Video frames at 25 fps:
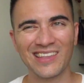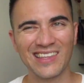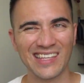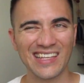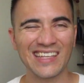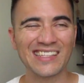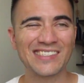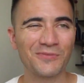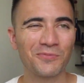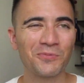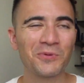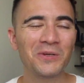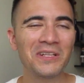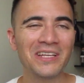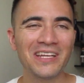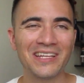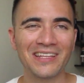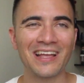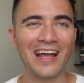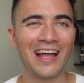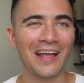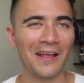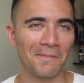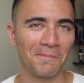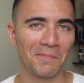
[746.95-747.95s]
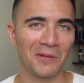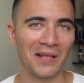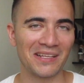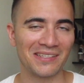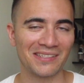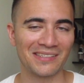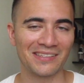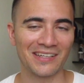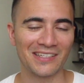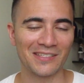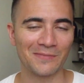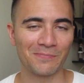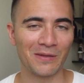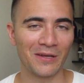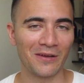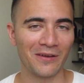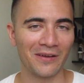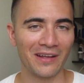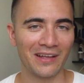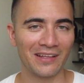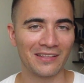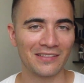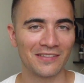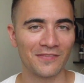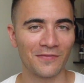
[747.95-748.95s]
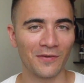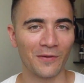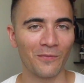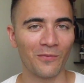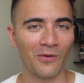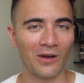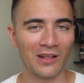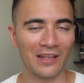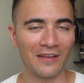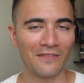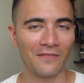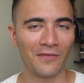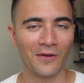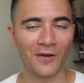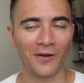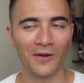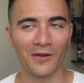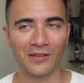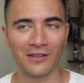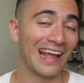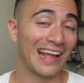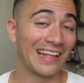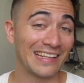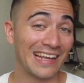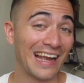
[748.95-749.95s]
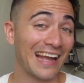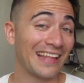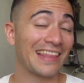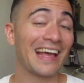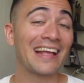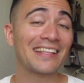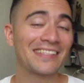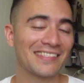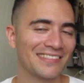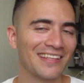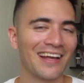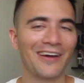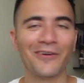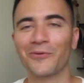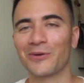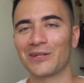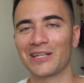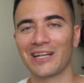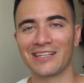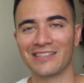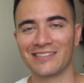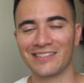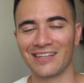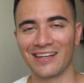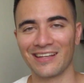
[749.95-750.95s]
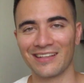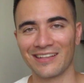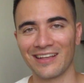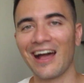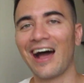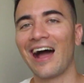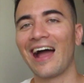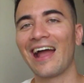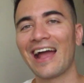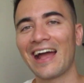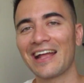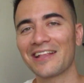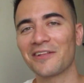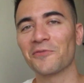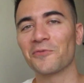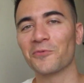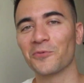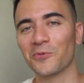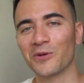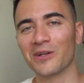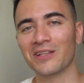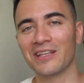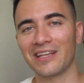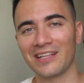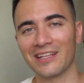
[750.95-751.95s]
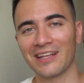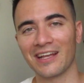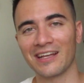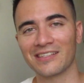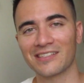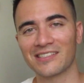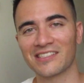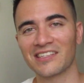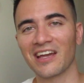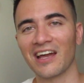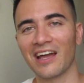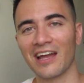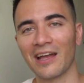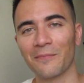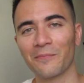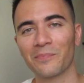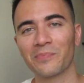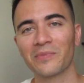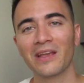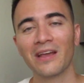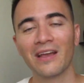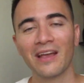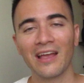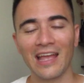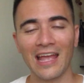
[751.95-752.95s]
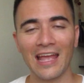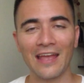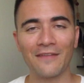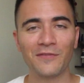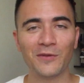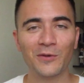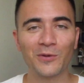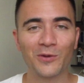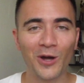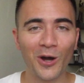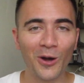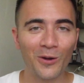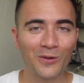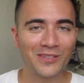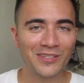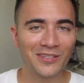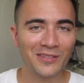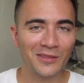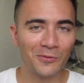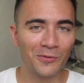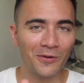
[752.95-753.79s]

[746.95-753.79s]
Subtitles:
It's really not a pleasant experience from what I've heard, and that's not what I did. I had a really nice time. If you go to the